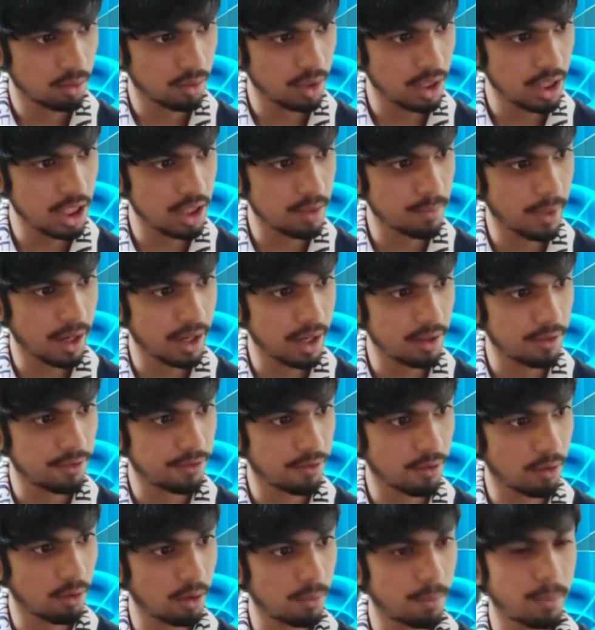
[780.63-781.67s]
to E by
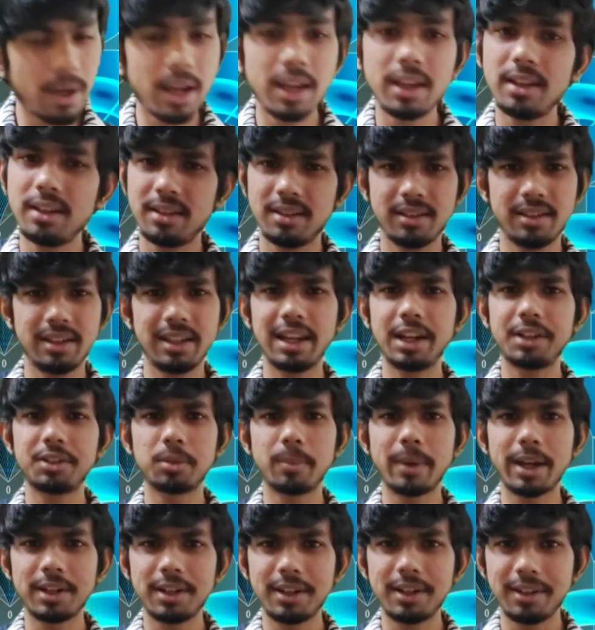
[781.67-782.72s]
4 pi
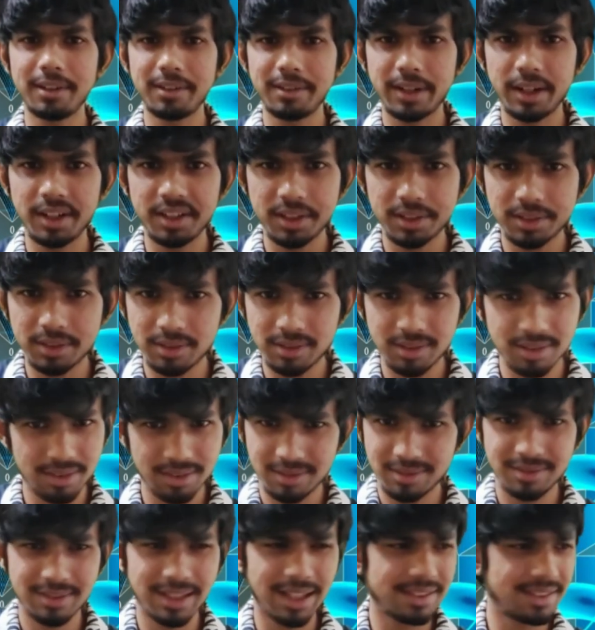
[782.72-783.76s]
electromagnetic
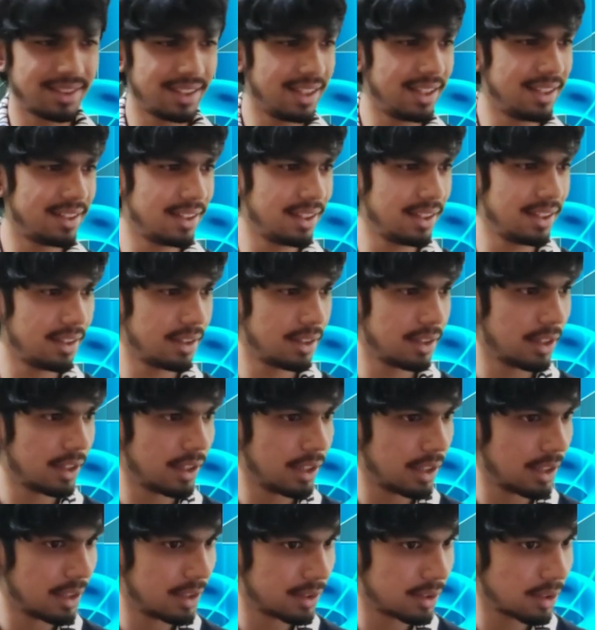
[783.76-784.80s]
radiations. That's easy.
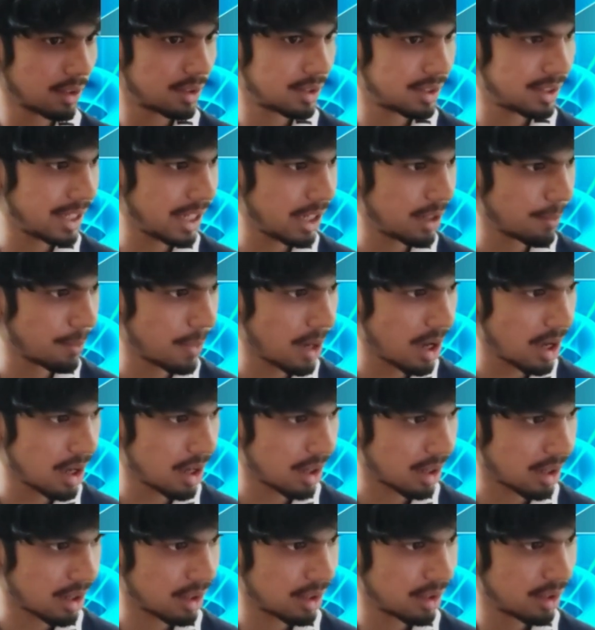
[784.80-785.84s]
So
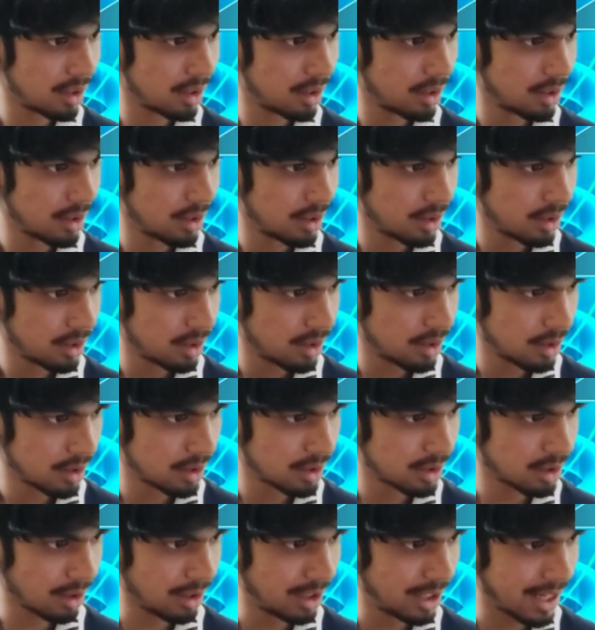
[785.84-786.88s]
sigma
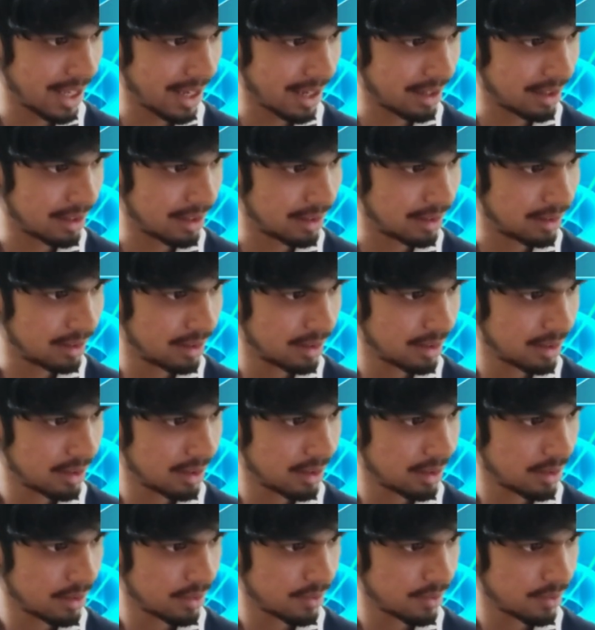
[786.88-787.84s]
solid angle